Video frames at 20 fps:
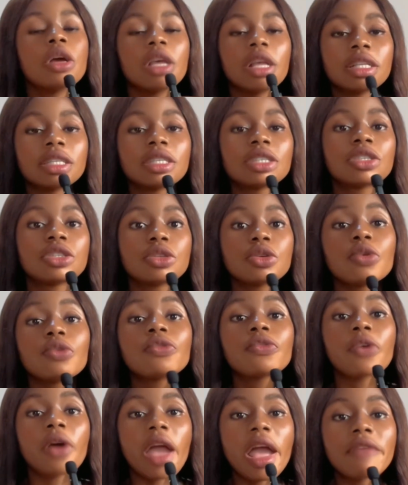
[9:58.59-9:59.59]
It is still
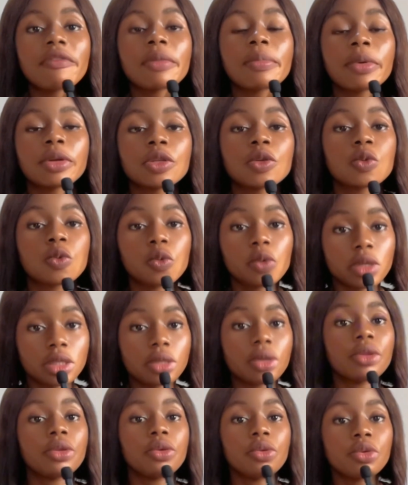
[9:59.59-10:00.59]
for everybody who
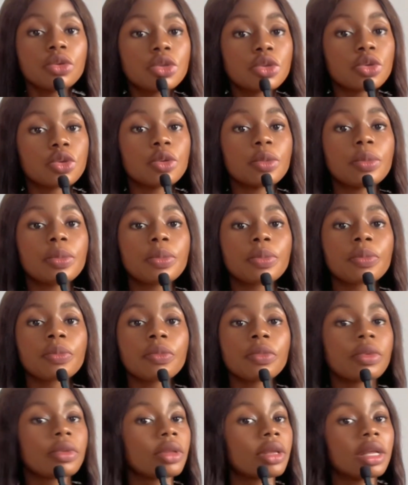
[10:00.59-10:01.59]
is on YouTube.
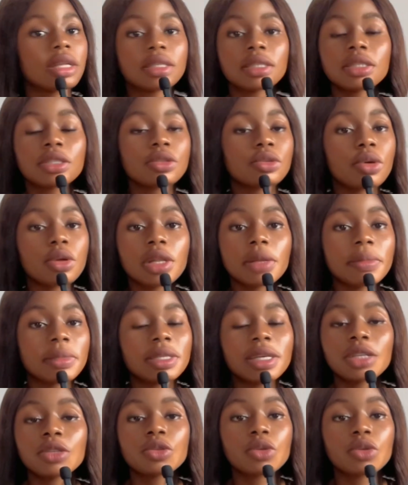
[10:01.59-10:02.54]
It is not limited